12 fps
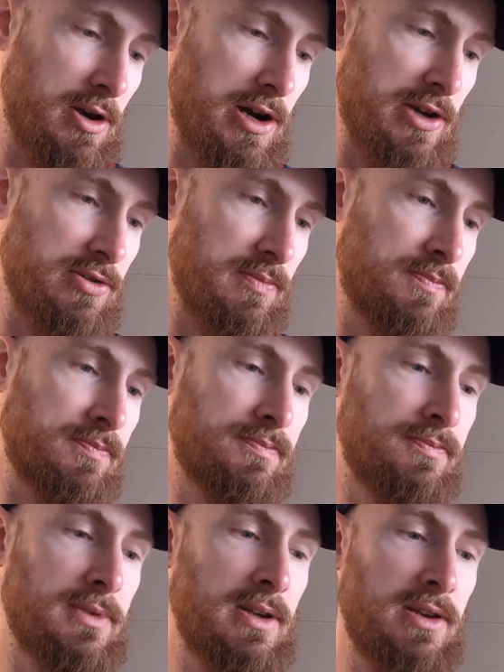Awesome.
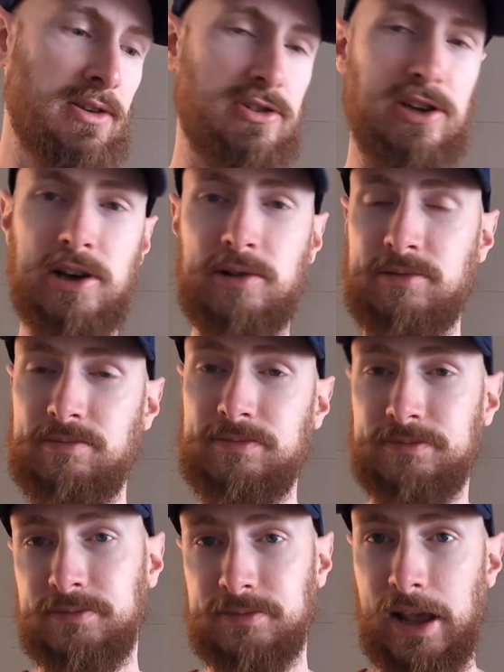So
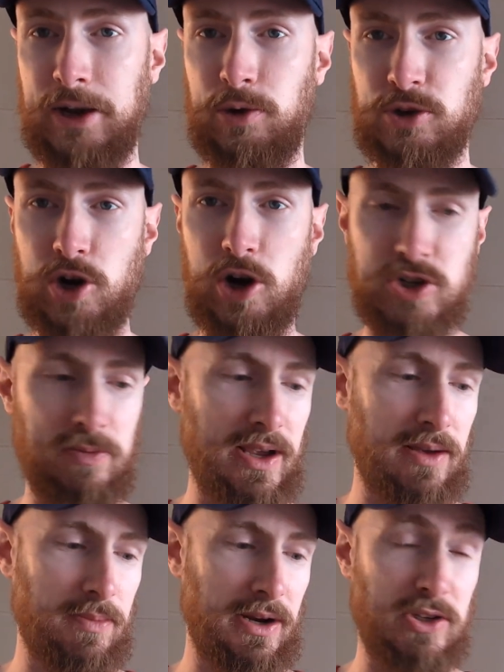I knew what charger
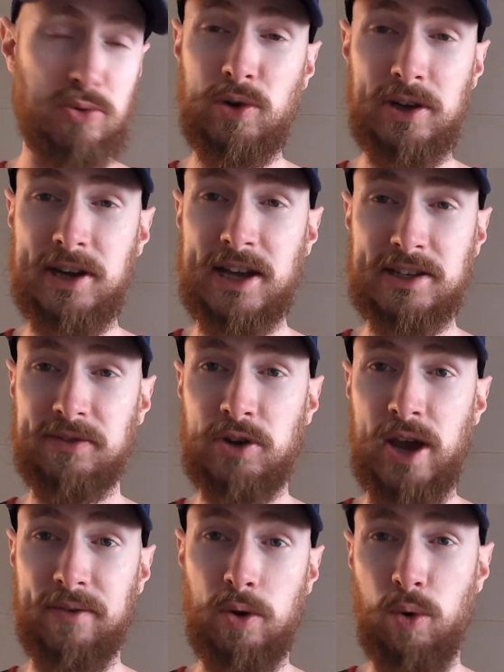meant, but it's really nice if you
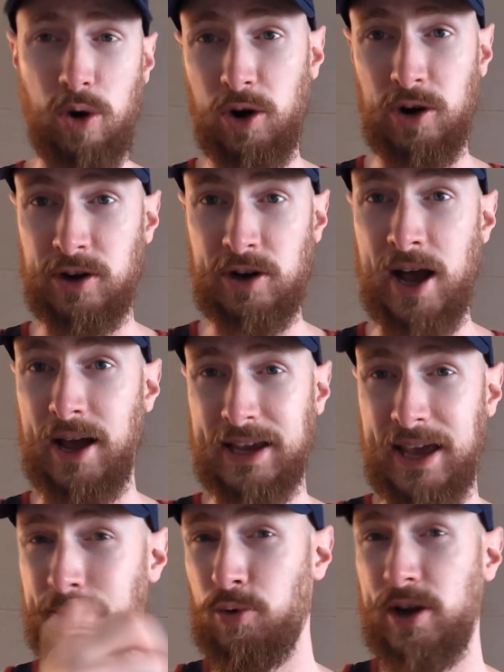do have a word. You're not,
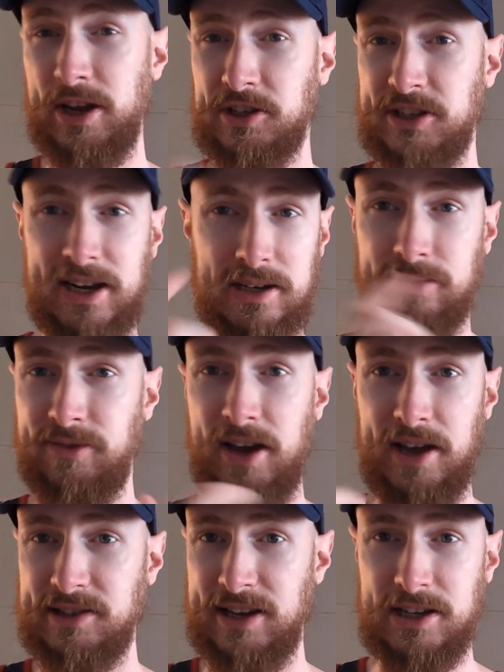again, pulling out a second
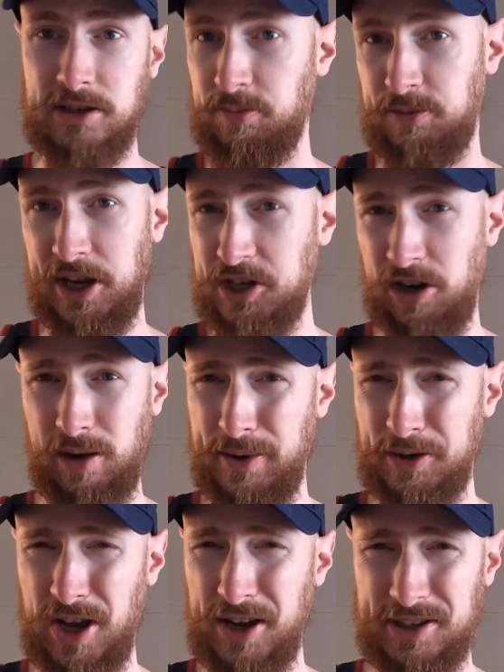device. It has a dictionary
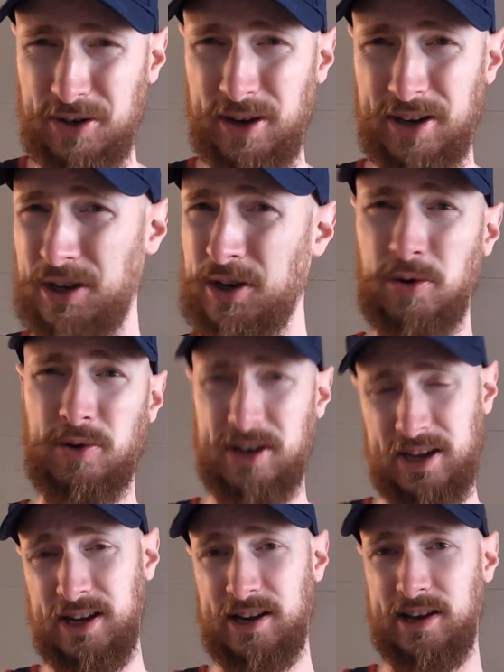built onto it. You don't
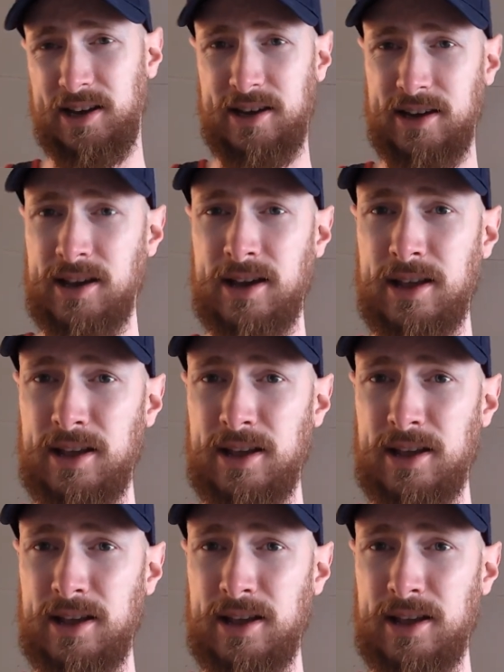need a